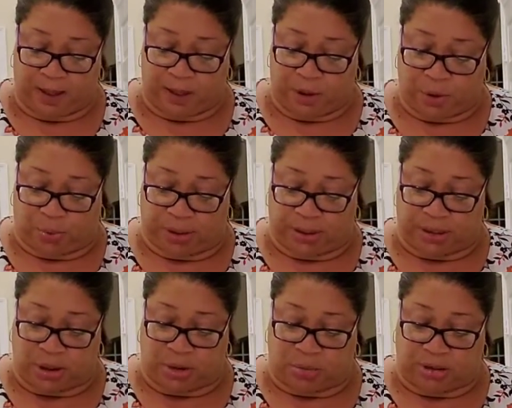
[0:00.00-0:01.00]
You want it to
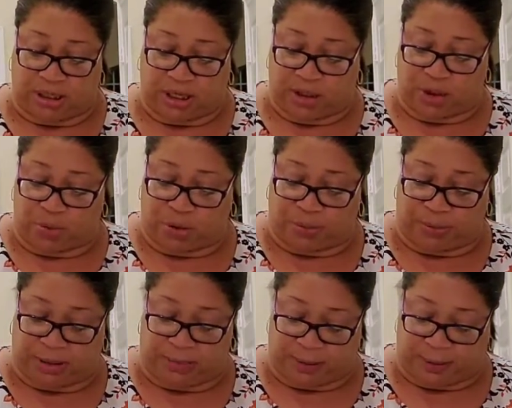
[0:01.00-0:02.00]
hold together. You want to be
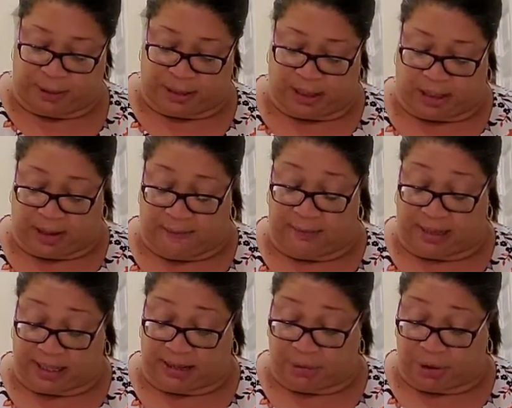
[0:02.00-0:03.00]
able to pick it up
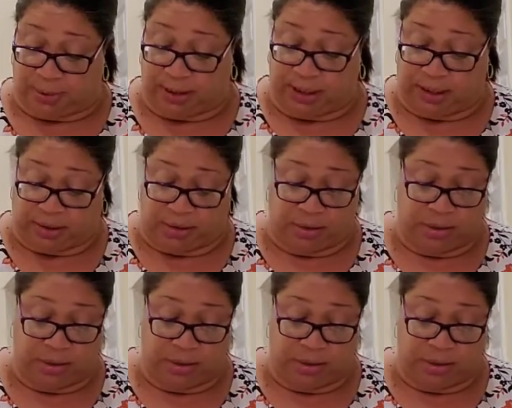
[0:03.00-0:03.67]
like I'm doing here.